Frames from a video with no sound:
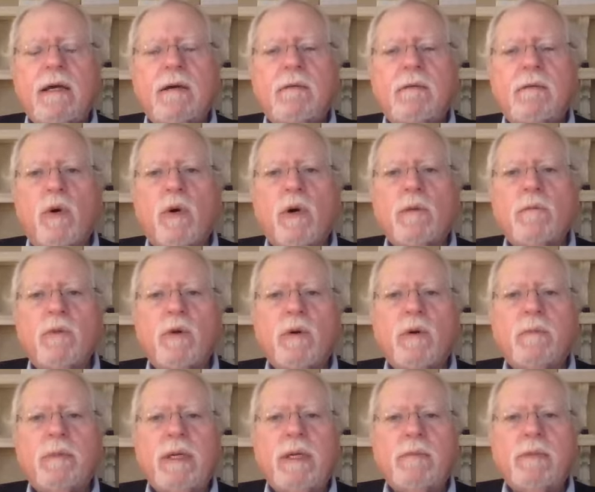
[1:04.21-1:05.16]
more and
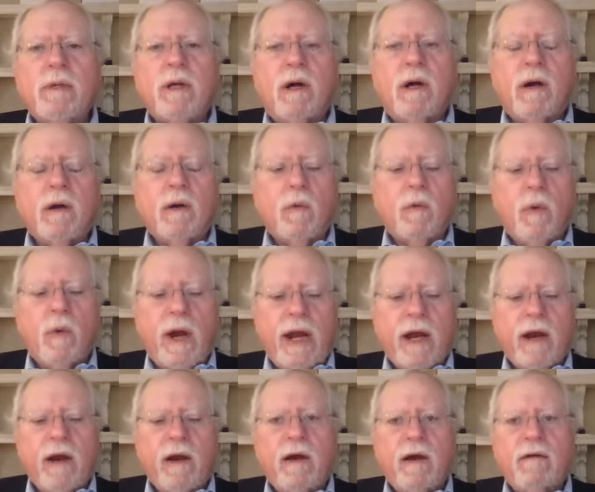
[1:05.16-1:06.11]
more people are
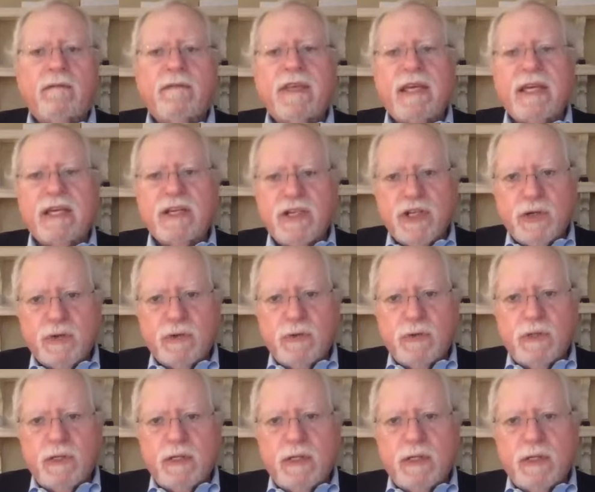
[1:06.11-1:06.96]
aware of the issue